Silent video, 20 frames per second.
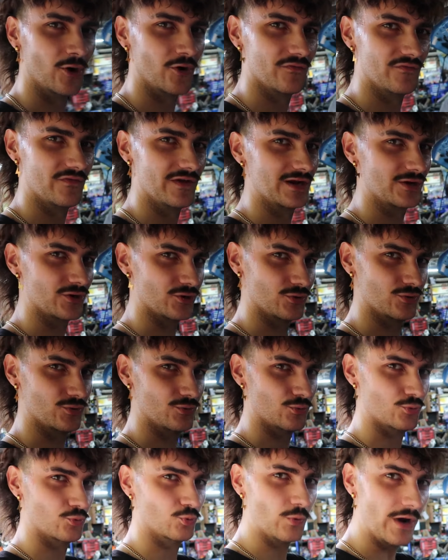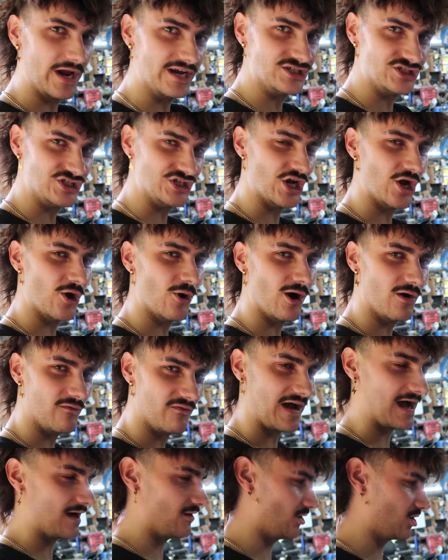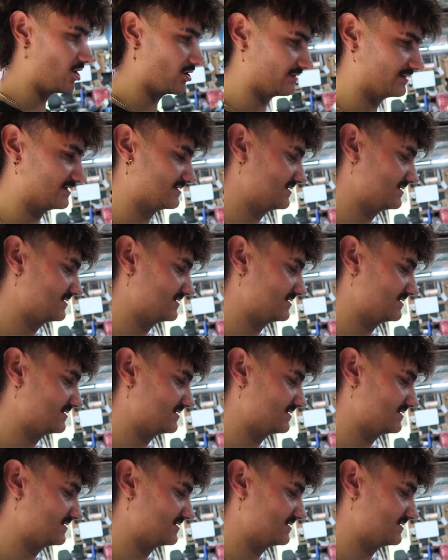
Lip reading: perfect ratio of how long